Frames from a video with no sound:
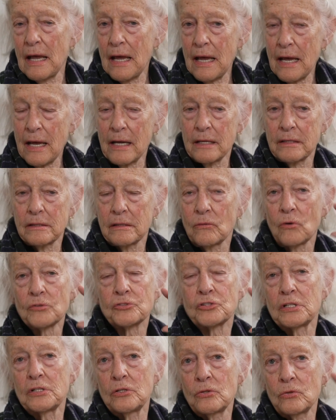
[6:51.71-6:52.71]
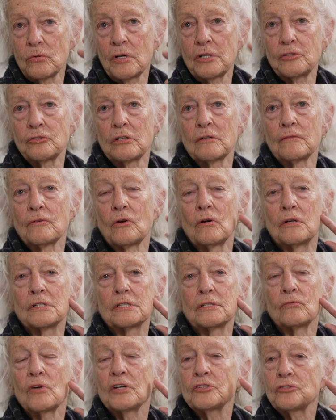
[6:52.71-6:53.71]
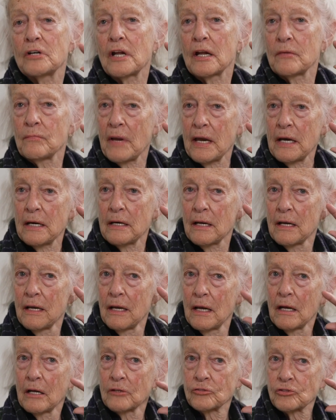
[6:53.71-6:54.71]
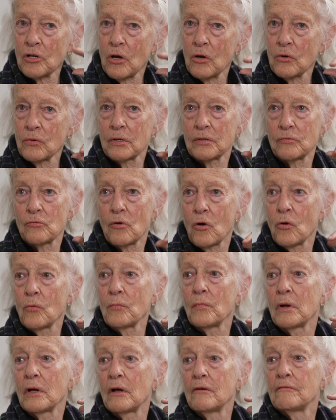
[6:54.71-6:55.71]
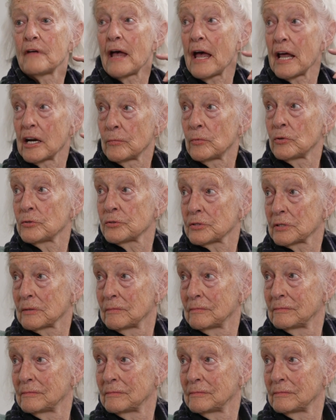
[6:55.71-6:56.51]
And, well, she knew Richard, of course. Richard had made a show in Rome of animals.